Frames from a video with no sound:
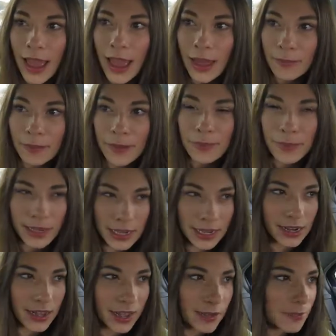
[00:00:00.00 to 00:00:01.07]
happy
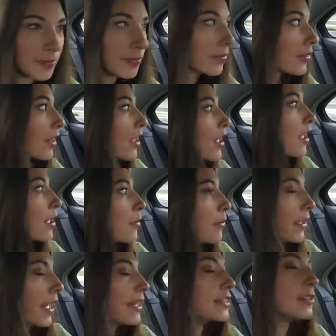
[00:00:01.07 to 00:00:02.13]
medium.
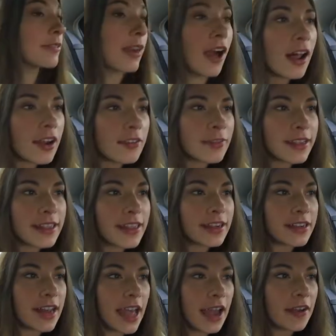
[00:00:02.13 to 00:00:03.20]
But yeah, so we're on our way
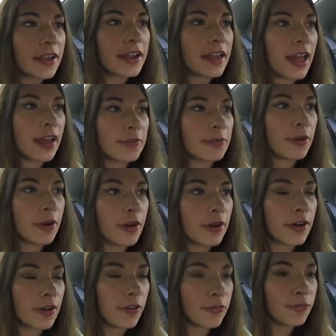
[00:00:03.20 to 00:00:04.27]
there now, and I
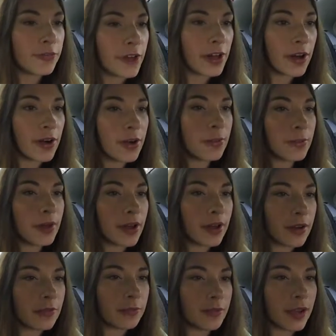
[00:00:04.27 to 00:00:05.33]
will film
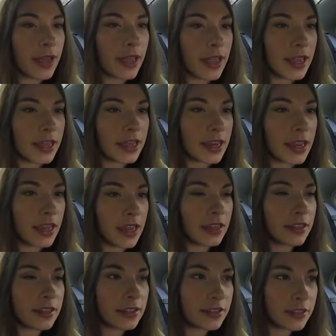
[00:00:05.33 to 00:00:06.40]

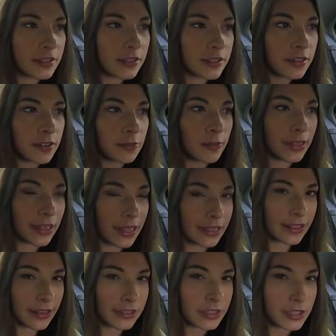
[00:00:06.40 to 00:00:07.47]
when we
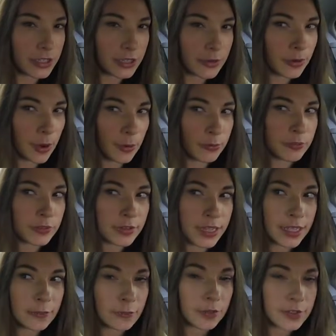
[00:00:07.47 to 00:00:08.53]
get there too.
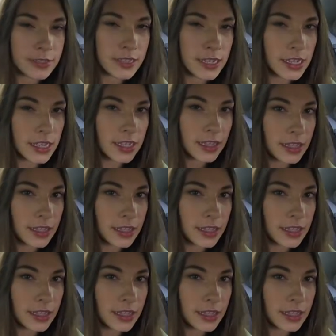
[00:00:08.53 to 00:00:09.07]
Hopefully, we'll see.